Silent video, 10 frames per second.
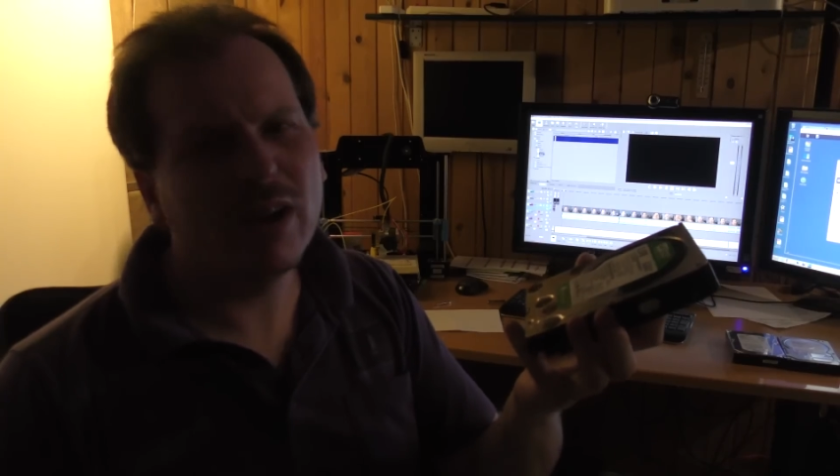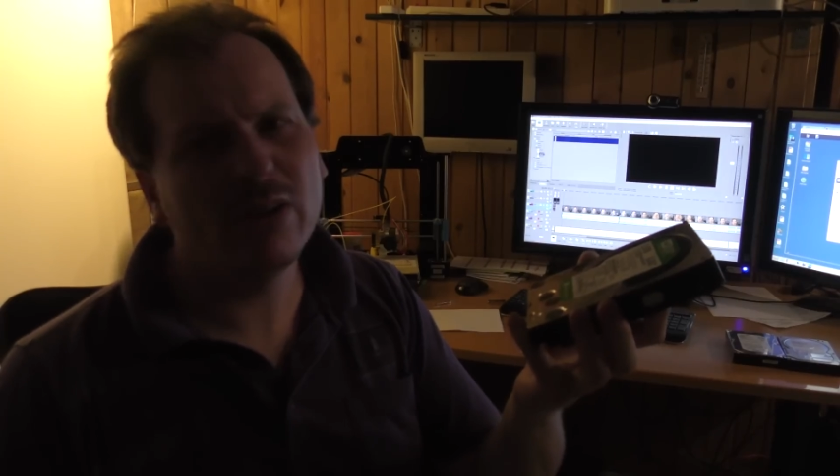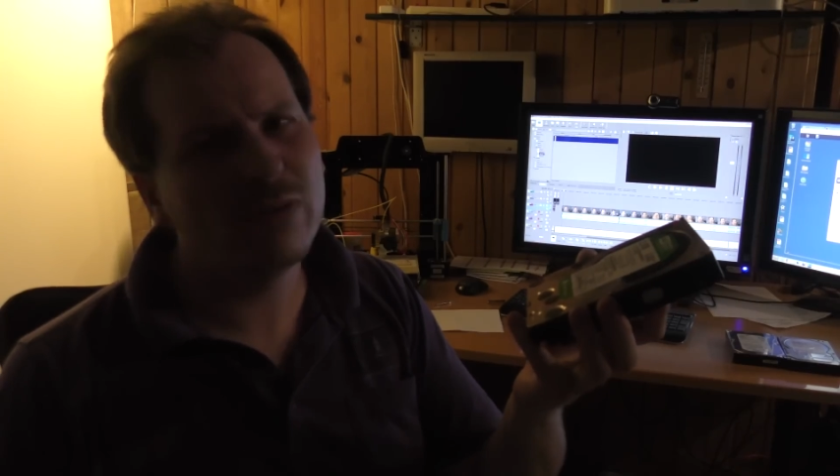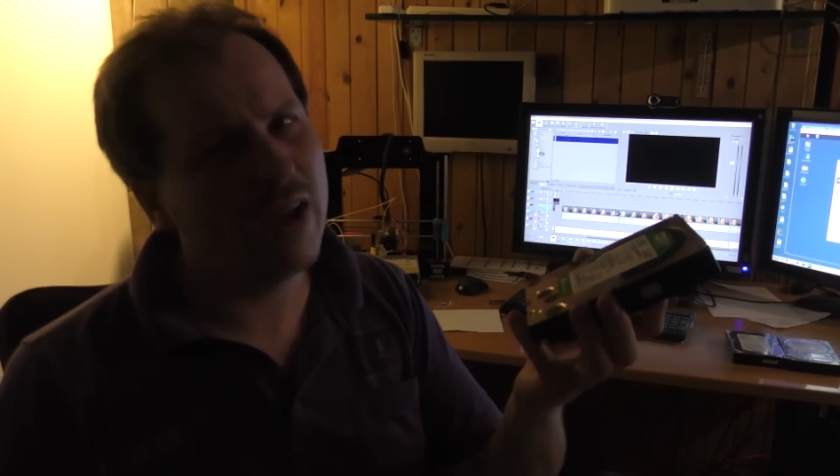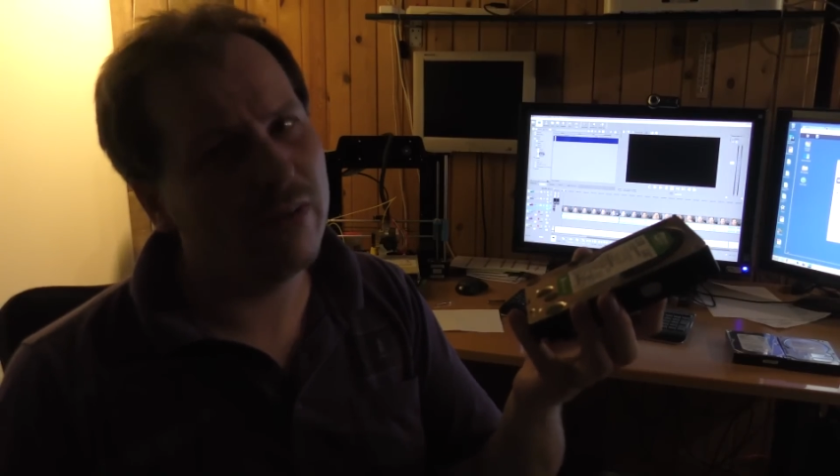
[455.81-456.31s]
I
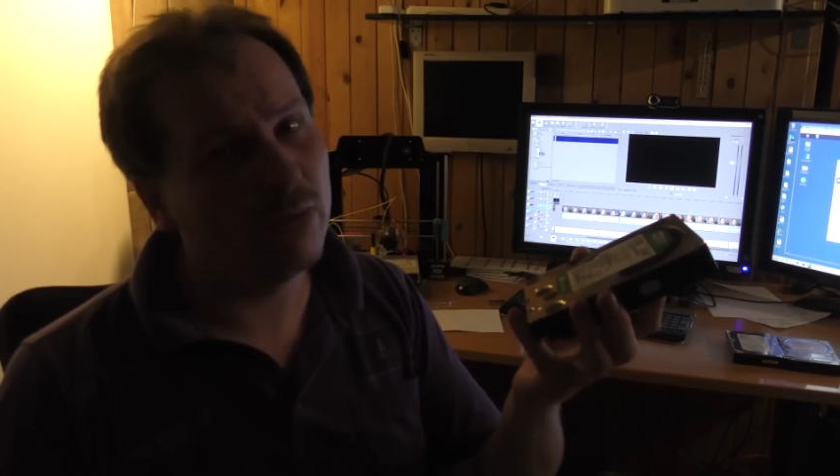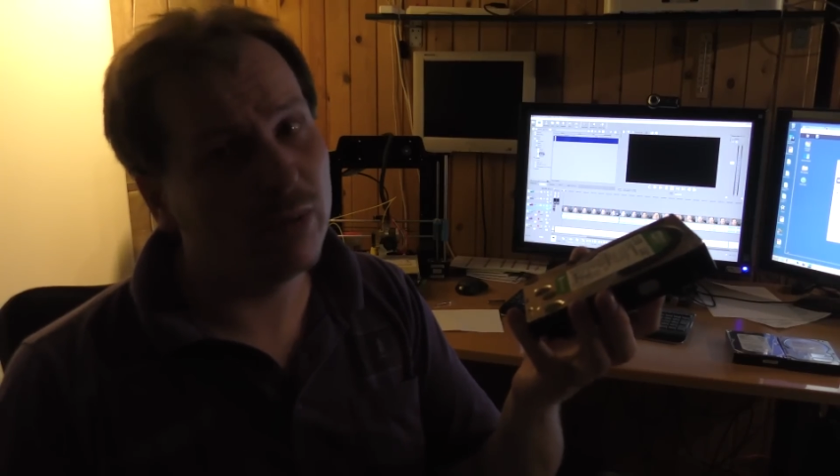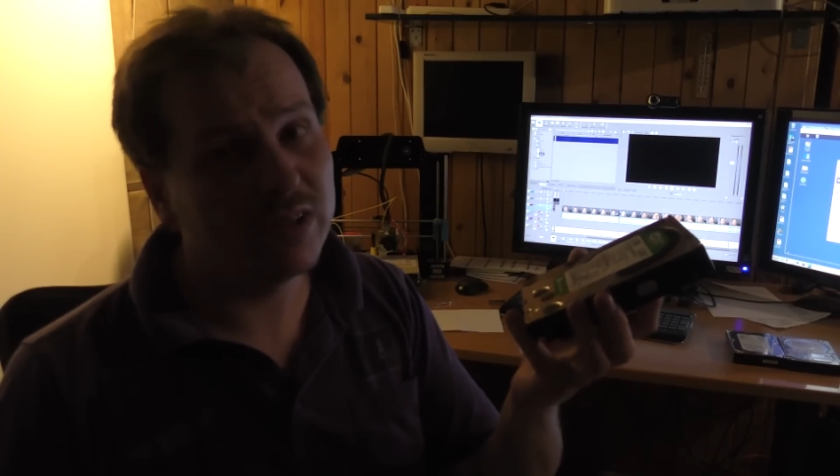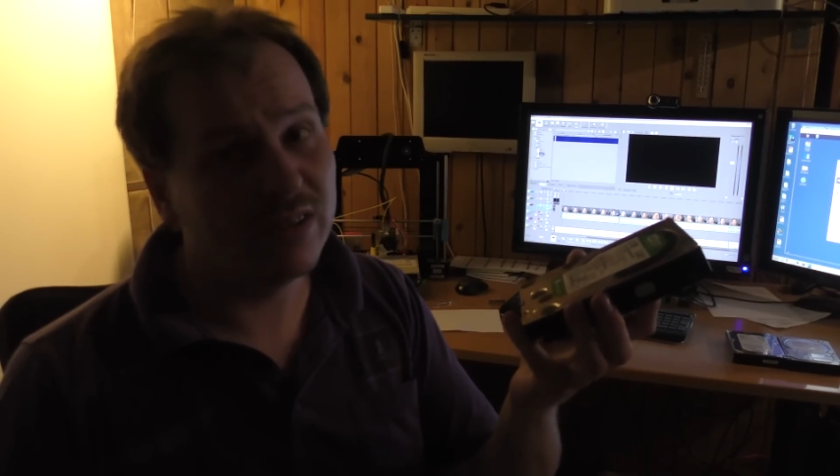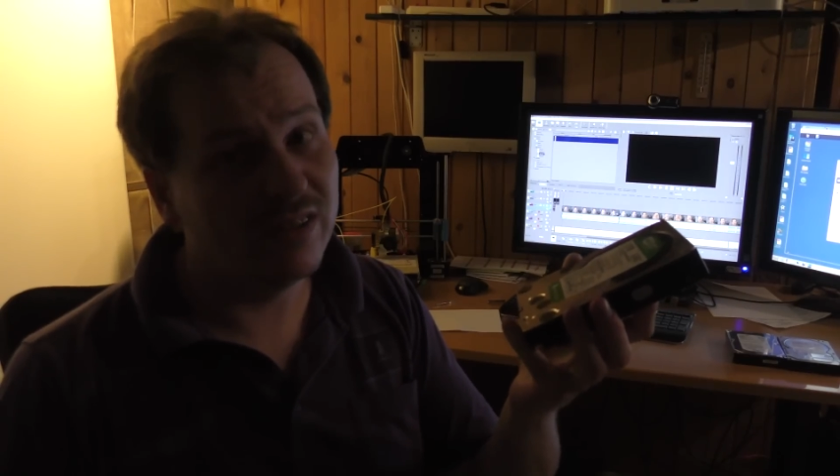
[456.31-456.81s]
don't have a
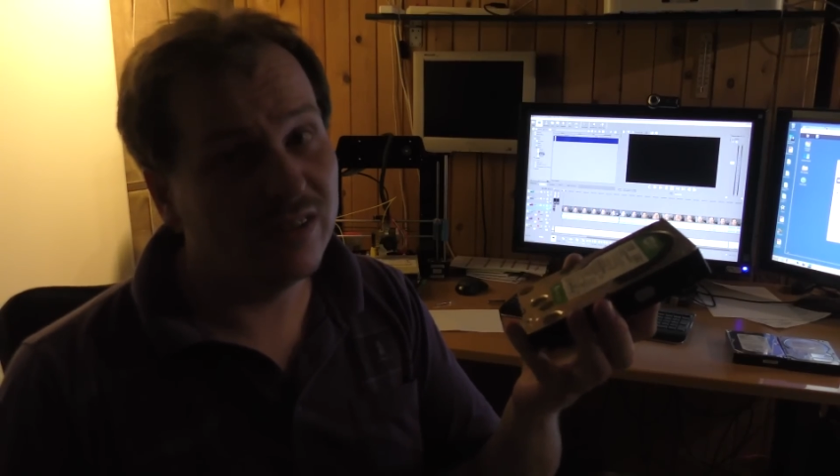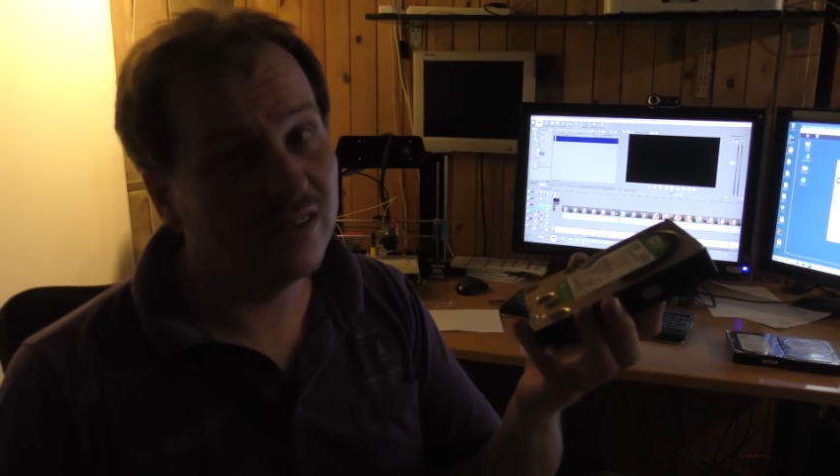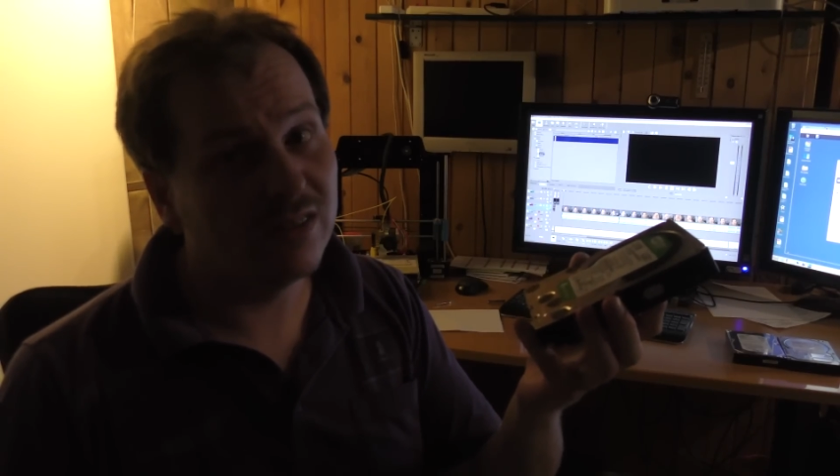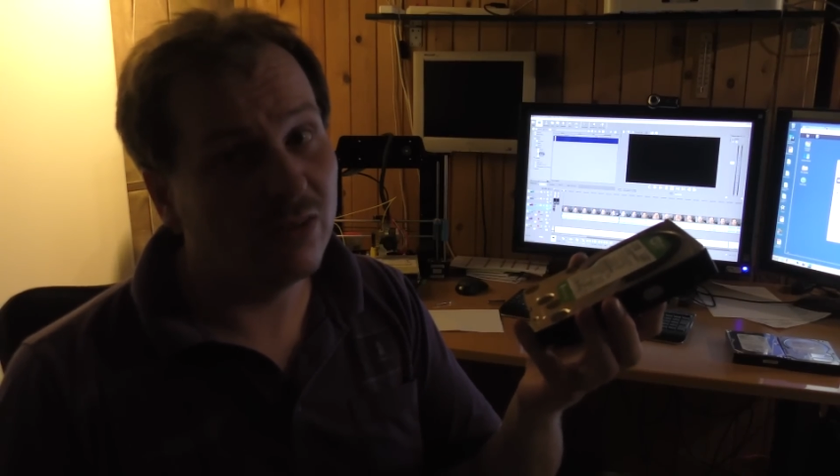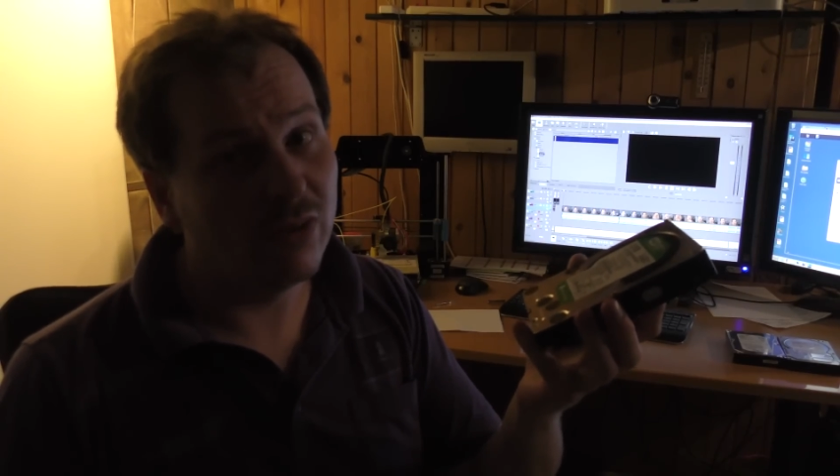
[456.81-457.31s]
Western
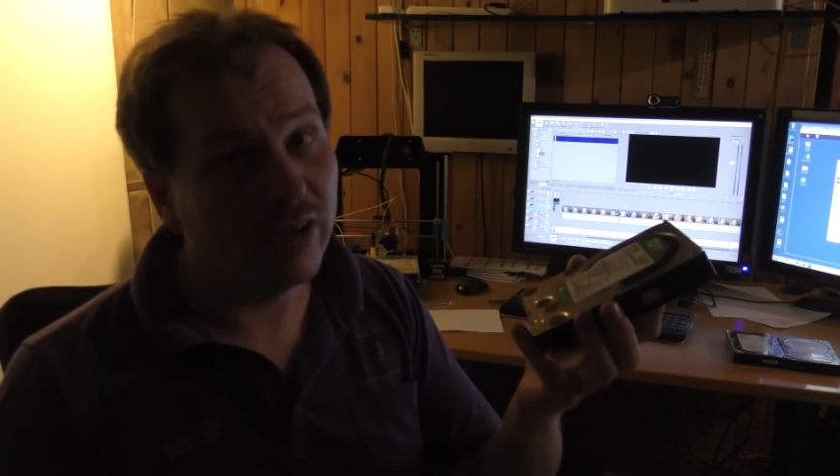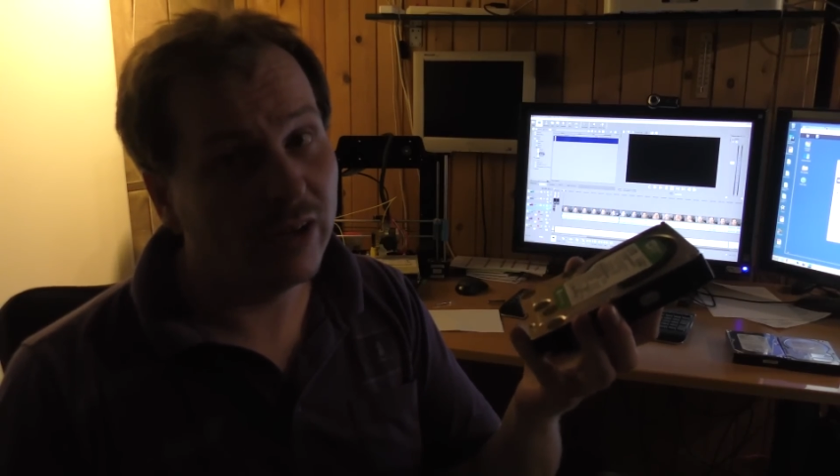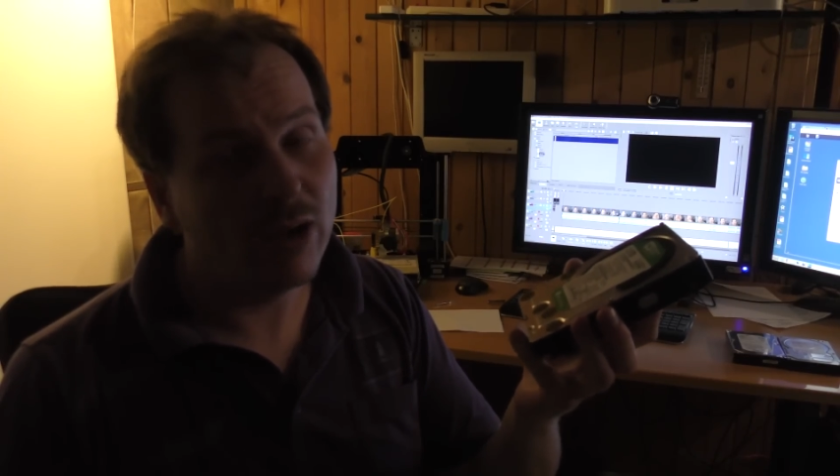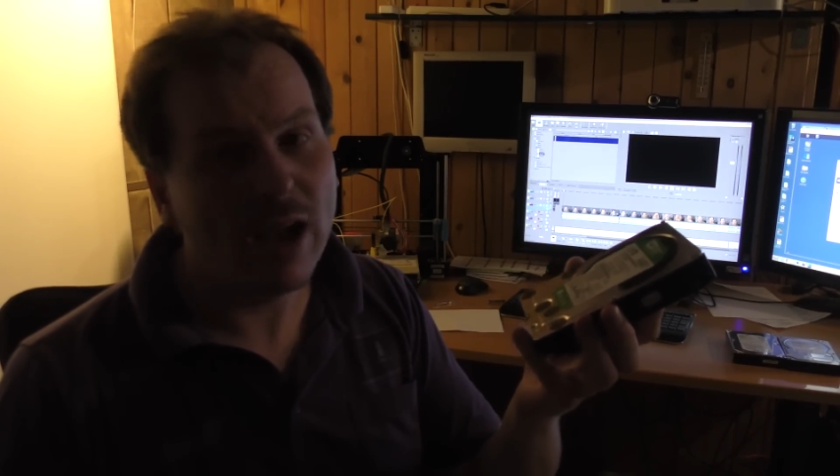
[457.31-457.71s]
Digital running.